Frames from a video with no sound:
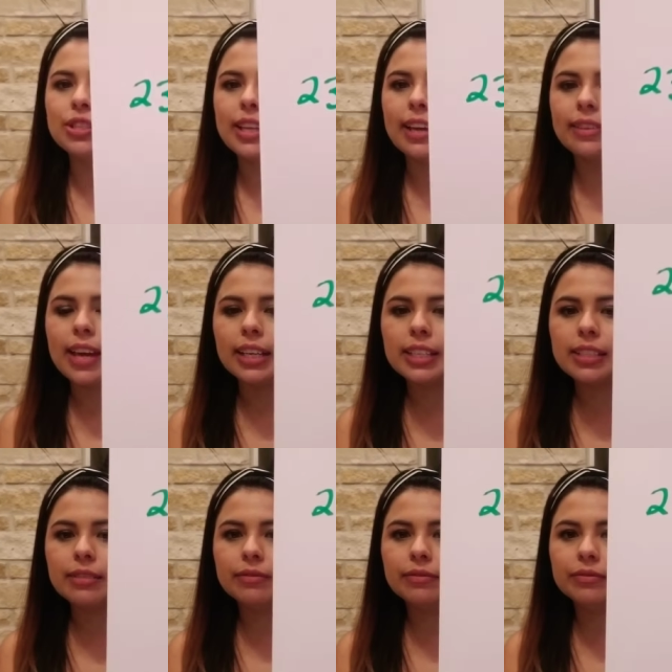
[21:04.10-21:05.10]
like that.
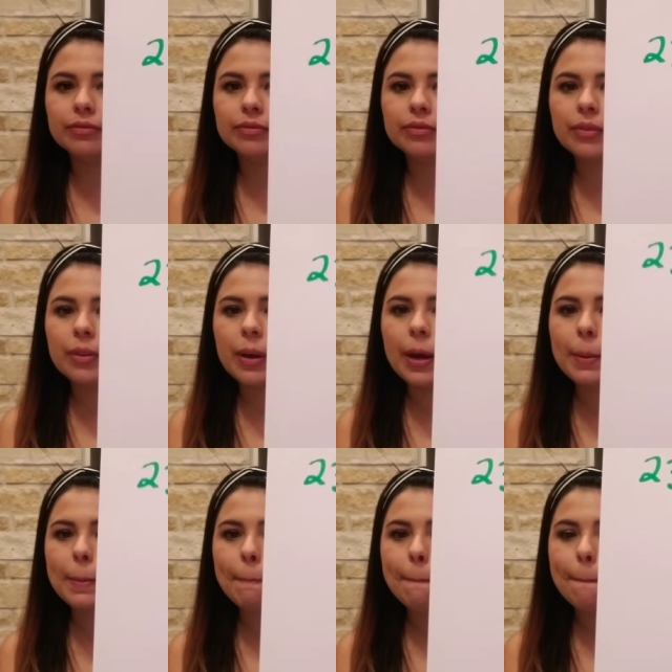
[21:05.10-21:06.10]
Okay?
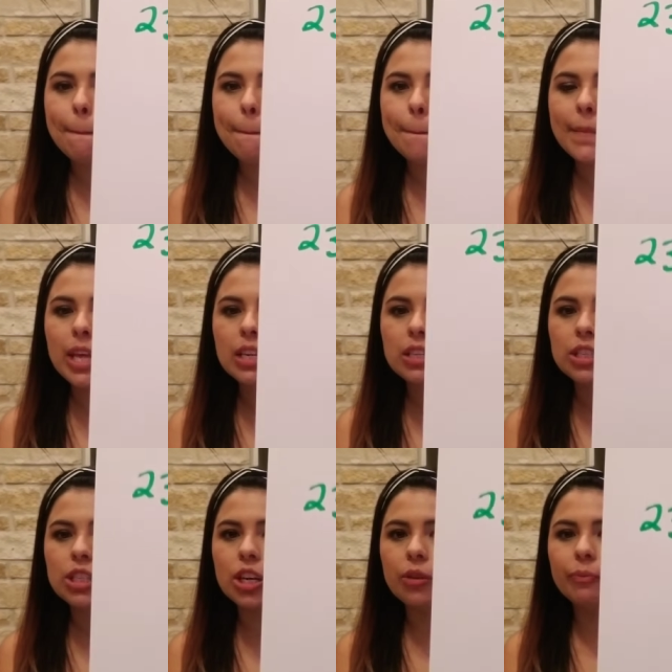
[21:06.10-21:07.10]

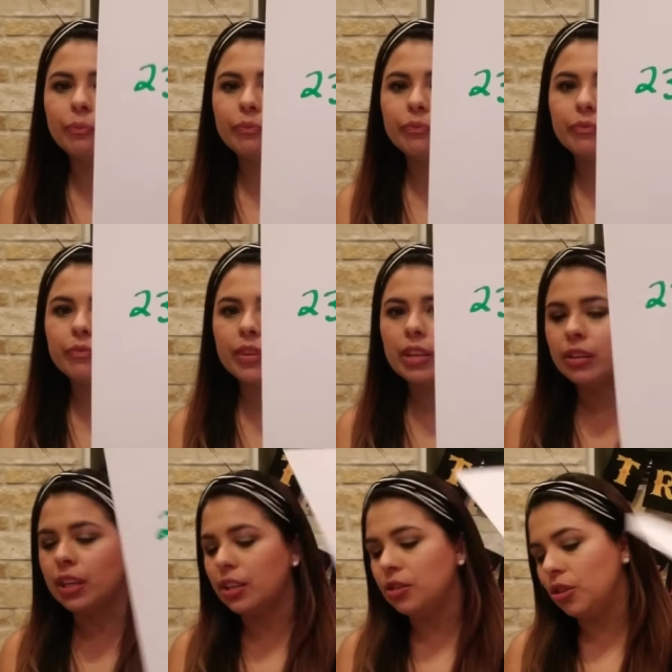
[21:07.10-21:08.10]
So
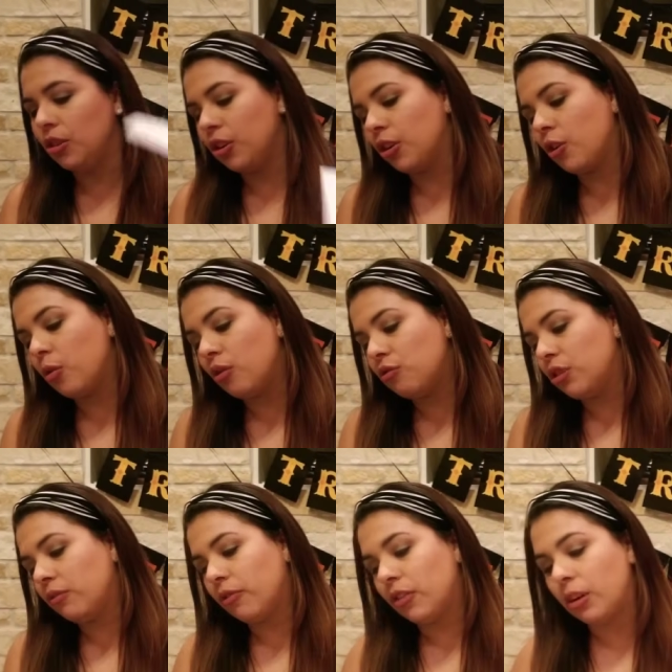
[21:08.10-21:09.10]
that's your
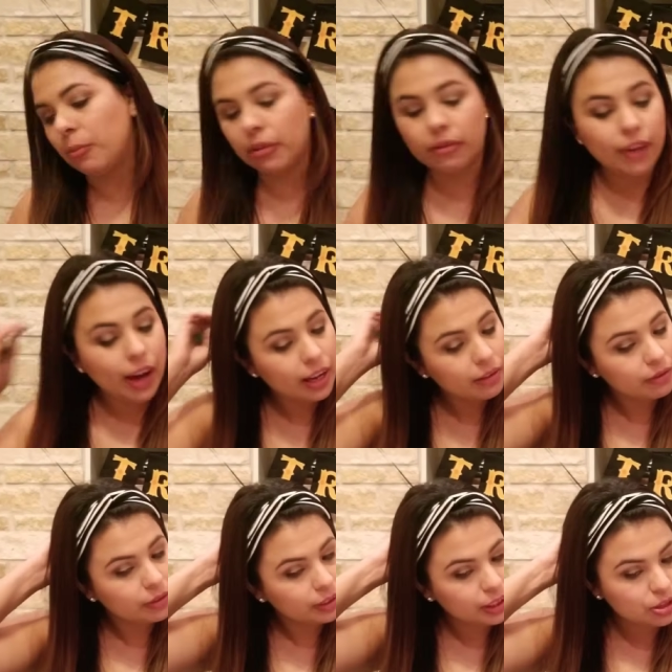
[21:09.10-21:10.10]
quotient for number 5.
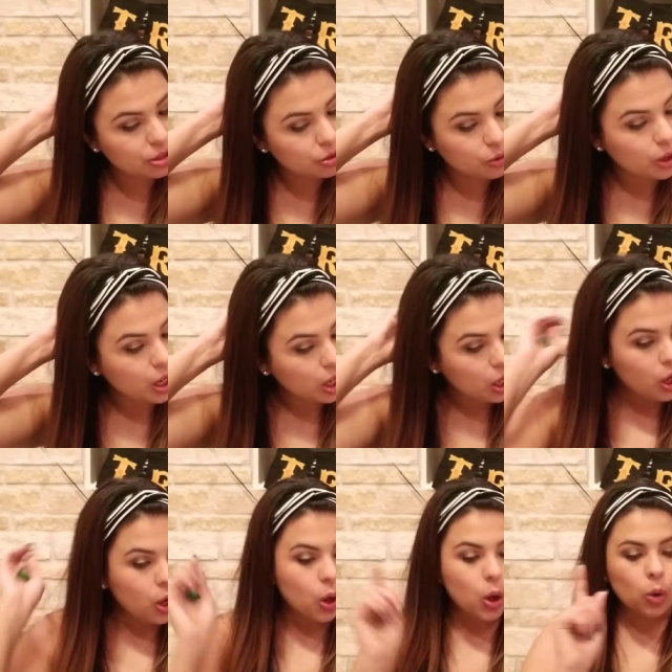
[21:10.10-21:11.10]
Let's do
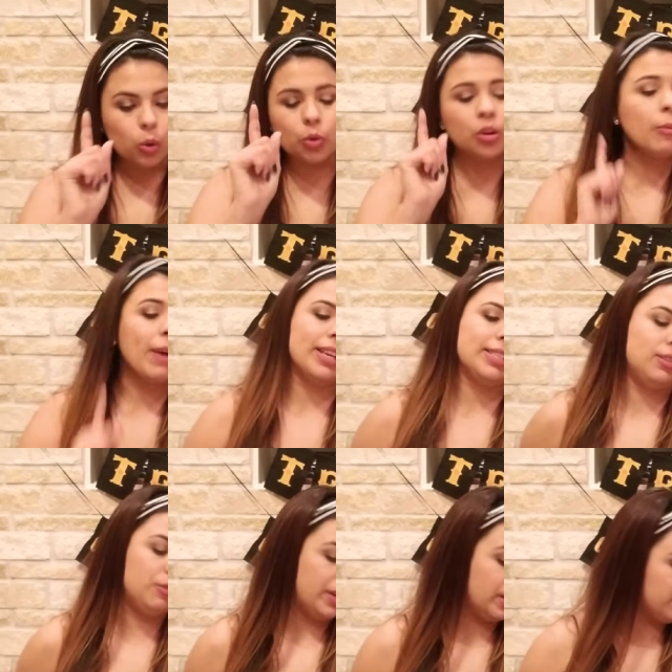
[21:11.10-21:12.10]
uno más
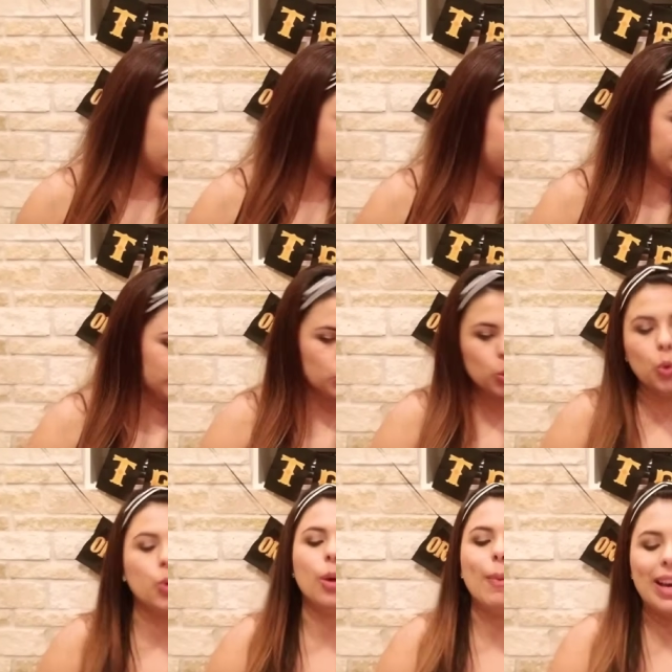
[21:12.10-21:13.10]
together.
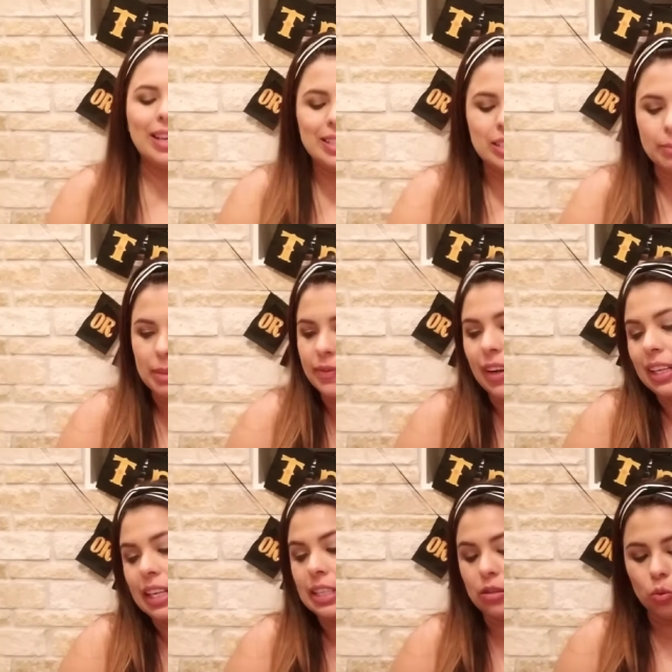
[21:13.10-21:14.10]
Uno más. Miss
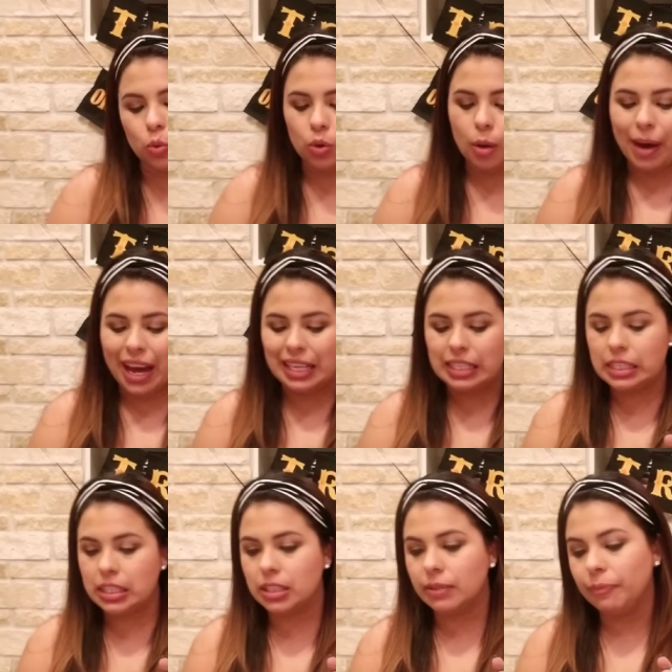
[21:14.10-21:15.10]
Valdez, uno
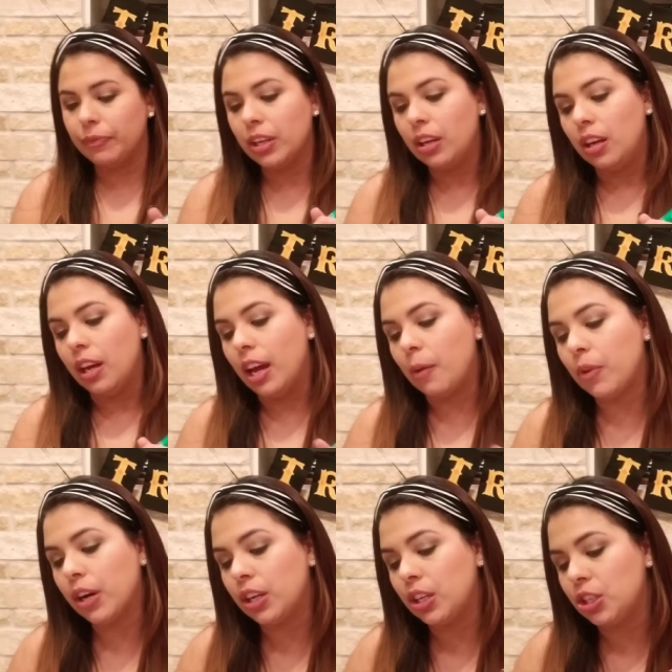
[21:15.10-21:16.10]
más. And we're
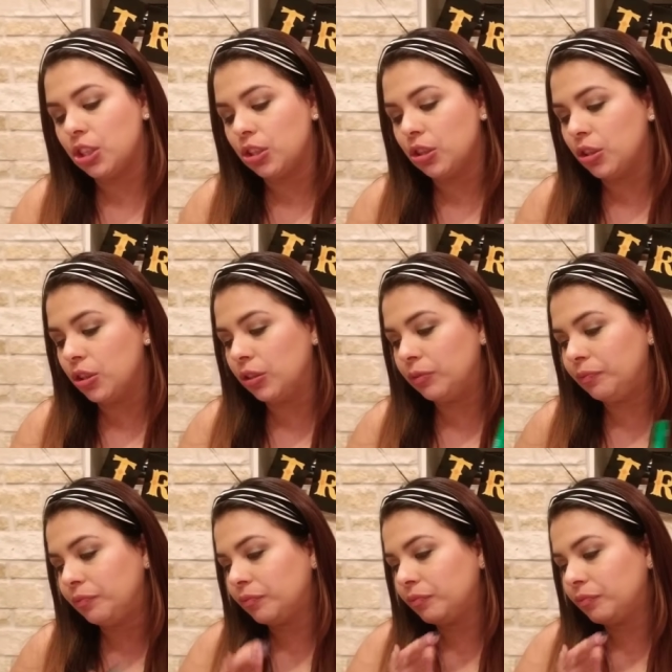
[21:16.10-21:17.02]
going to do,